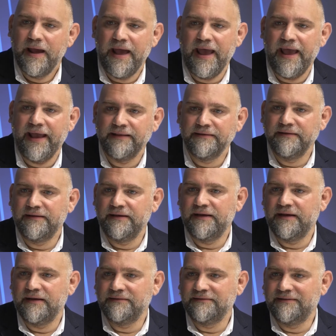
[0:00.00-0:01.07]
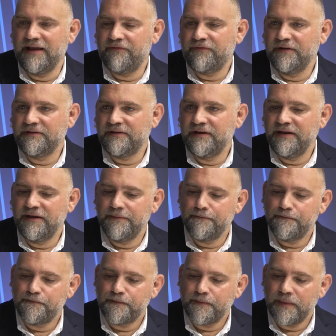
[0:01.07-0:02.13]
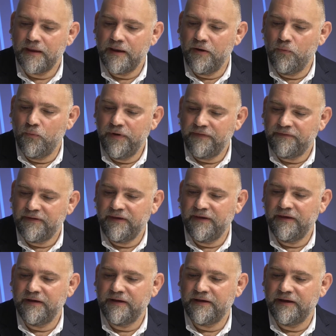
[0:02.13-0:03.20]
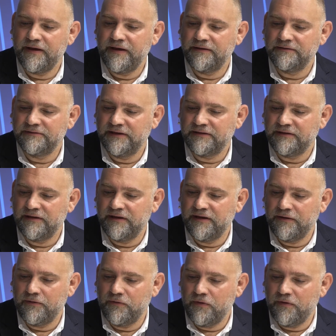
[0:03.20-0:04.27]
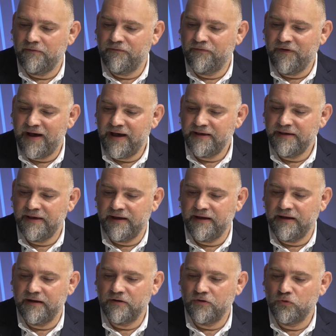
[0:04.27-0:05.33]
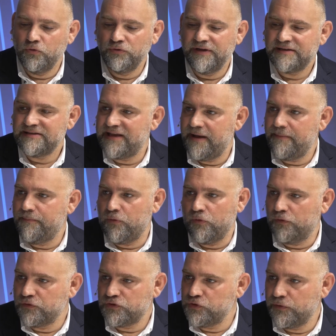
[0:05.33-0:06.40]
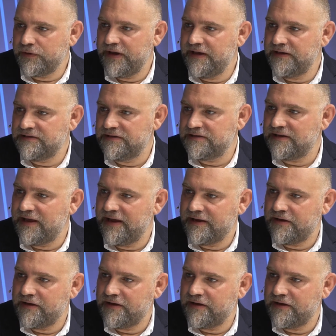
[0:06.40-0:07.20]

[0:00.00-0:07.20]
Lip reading: And definitely we think that via good example or showcases like